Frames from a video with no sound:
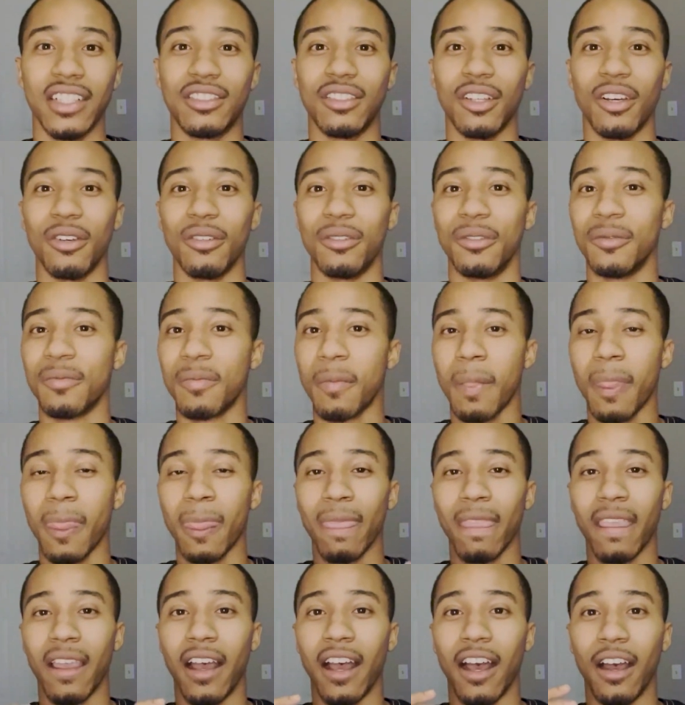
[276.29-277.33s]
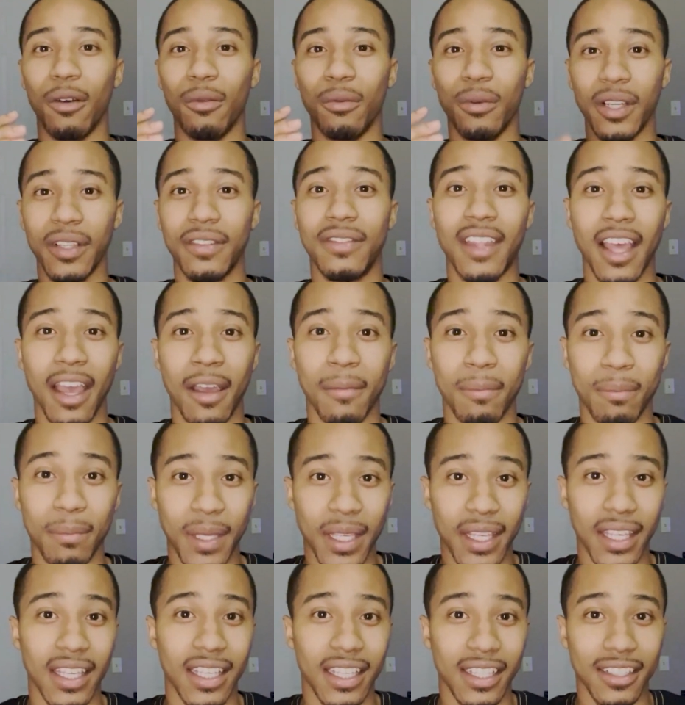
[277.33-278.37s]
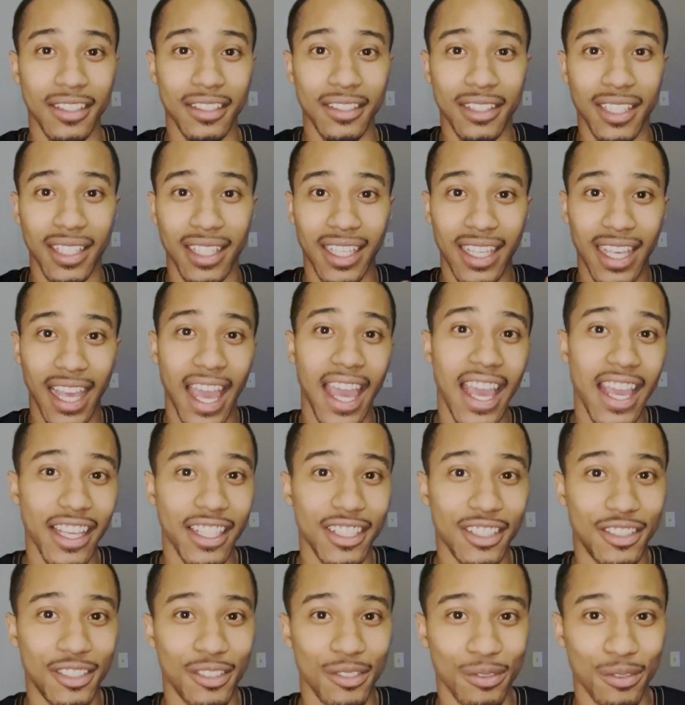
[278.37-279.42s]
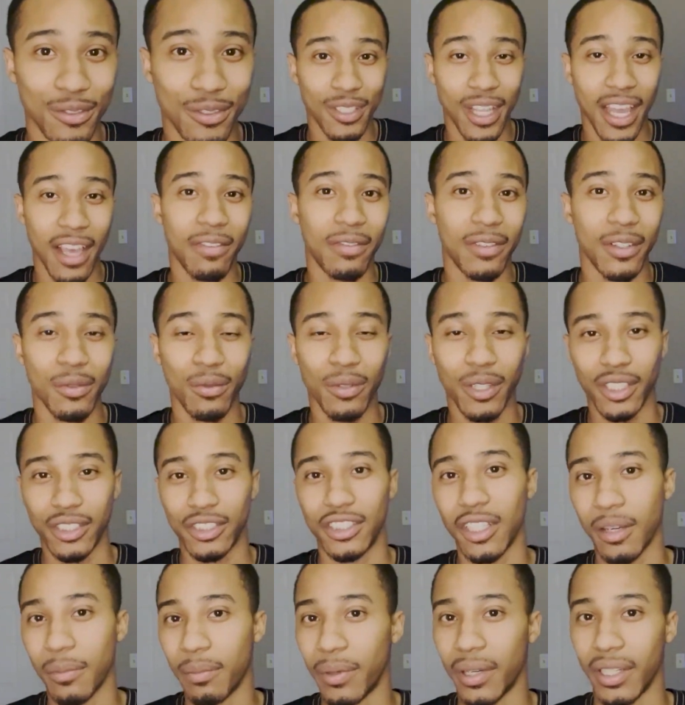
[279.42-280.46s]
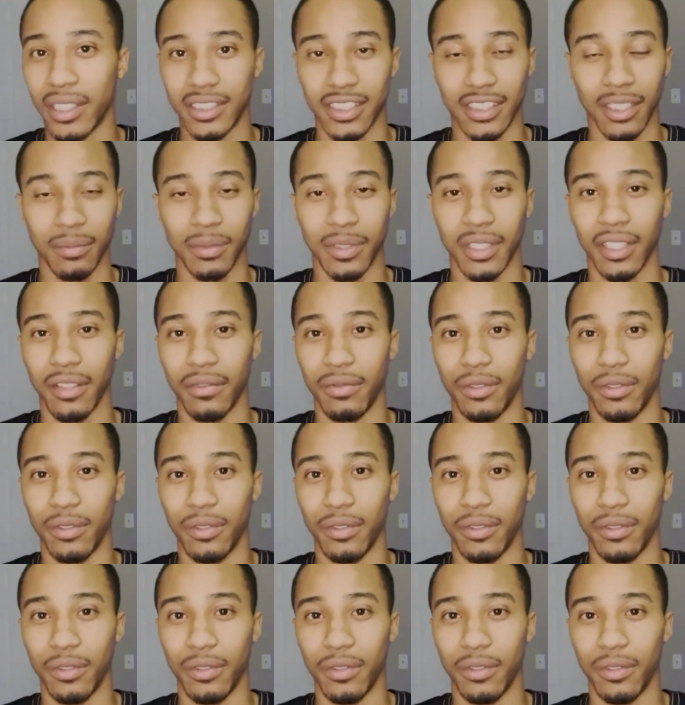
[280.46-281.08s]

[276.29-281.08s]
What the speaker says: So with that being the case, you definitely want to jump on something